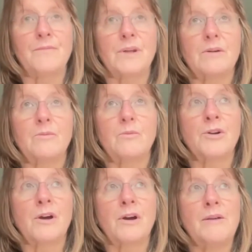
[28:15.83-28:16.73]
What
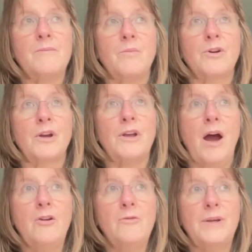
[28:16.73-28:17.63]
I
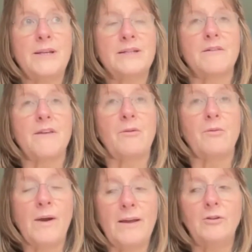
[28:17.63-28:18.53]
hope is that there
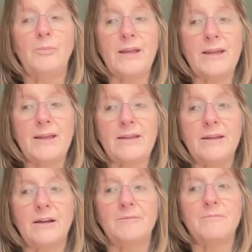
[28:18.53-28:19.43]
will be
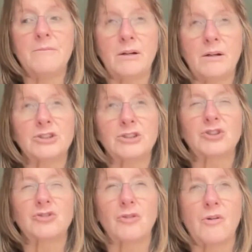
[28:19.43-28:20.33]
a much
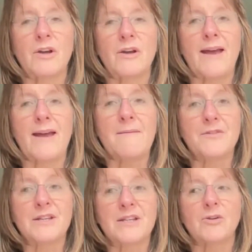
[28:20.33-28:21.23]
stronger
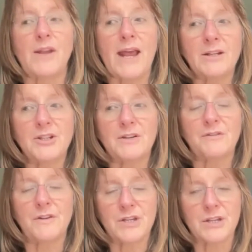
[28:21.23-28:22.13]
emphasis on energy
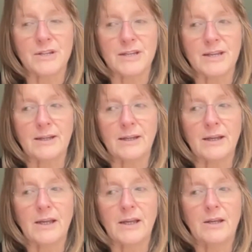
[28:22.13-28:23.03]
efficiency.
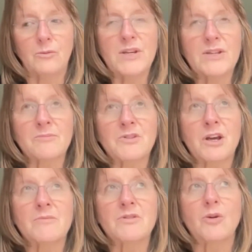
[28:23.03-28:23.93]
We
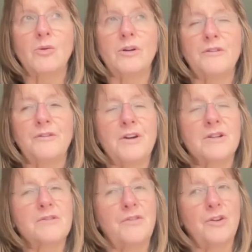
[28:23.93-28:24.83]
sometimes call it the
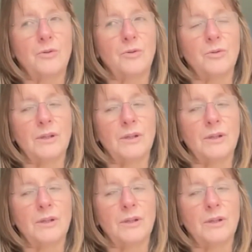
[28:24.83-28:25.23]
first fuel,